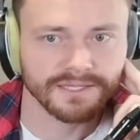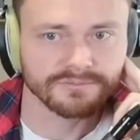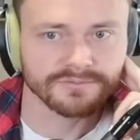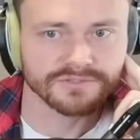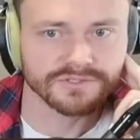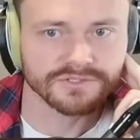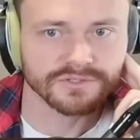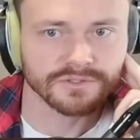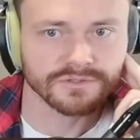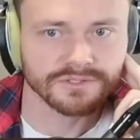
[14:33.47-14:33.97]
And we'll
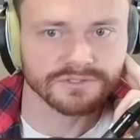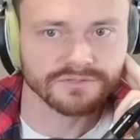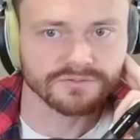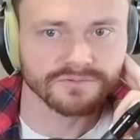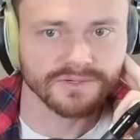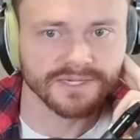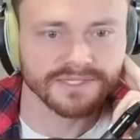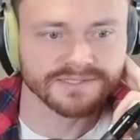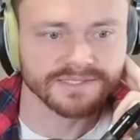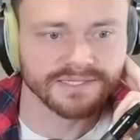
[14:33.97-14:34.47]
just hold on to
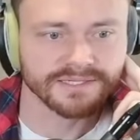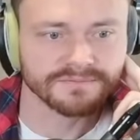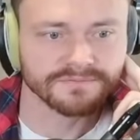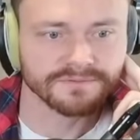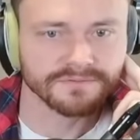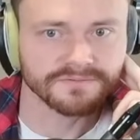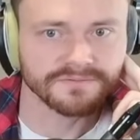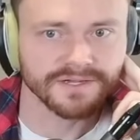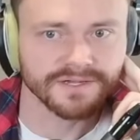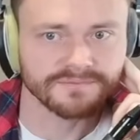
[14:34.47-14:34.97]
Ride's End
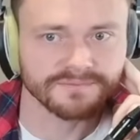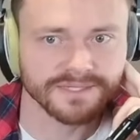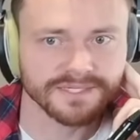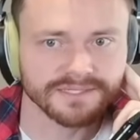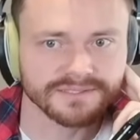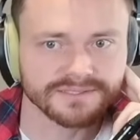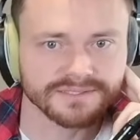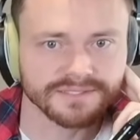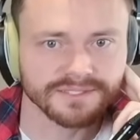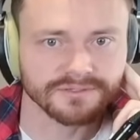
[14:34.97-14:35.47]
for 5
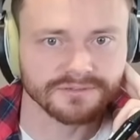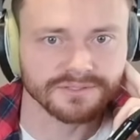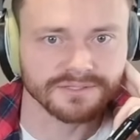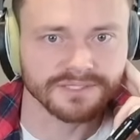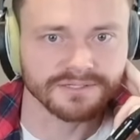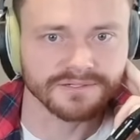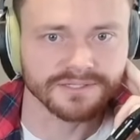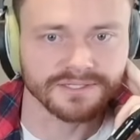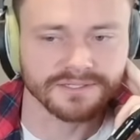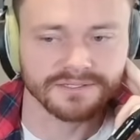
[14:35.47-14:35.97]
mana to kill the
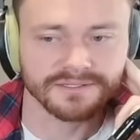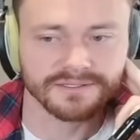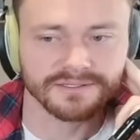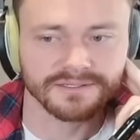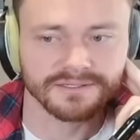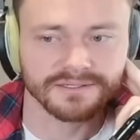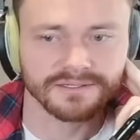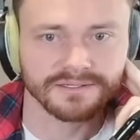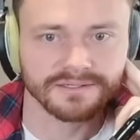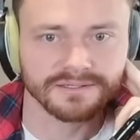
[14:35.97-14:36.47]
Cleric.
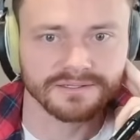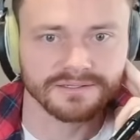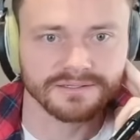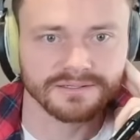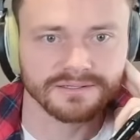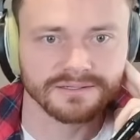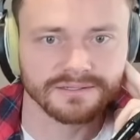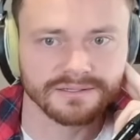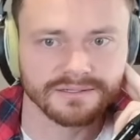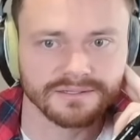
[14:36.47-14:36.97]

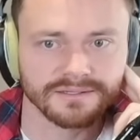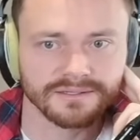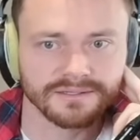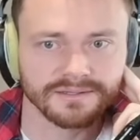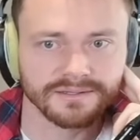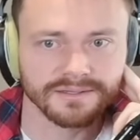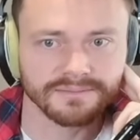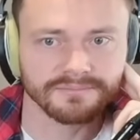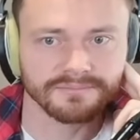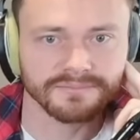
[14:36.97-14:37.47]

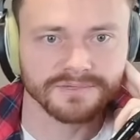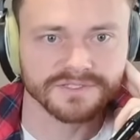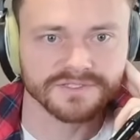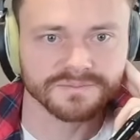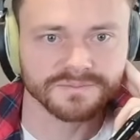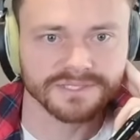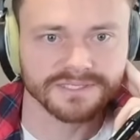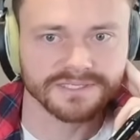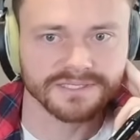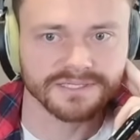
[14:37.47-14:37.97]
That
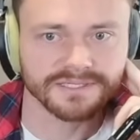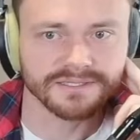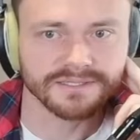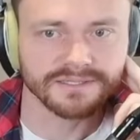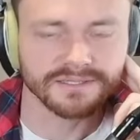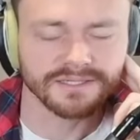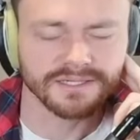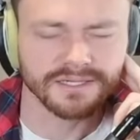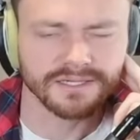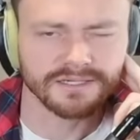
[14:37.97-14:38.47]
must be
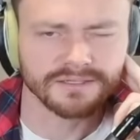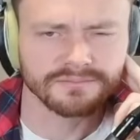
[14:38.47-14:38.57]
done.